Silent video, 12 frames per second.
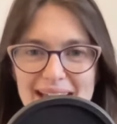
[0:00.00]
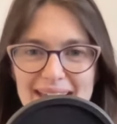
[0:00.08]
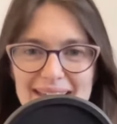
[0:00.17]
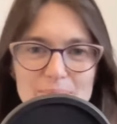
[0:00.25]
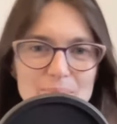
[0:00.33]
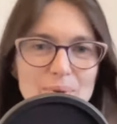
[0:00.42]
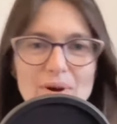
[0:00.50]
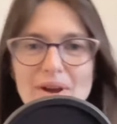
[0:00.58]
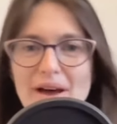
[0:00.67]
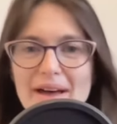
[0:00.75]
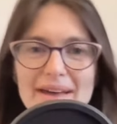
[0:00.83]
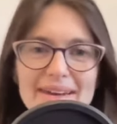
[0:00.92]
I can put
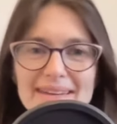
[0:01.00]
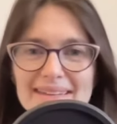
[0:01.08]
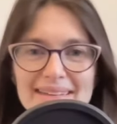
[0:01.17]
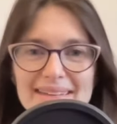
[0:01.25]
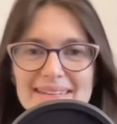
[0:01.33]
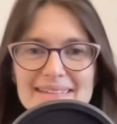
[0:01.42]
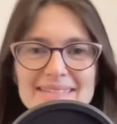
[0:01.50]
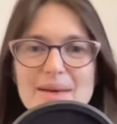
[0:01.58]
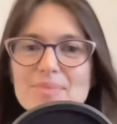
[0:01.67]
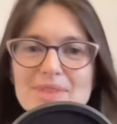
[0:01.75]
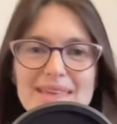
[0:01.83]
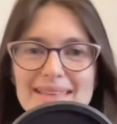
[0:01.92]
on something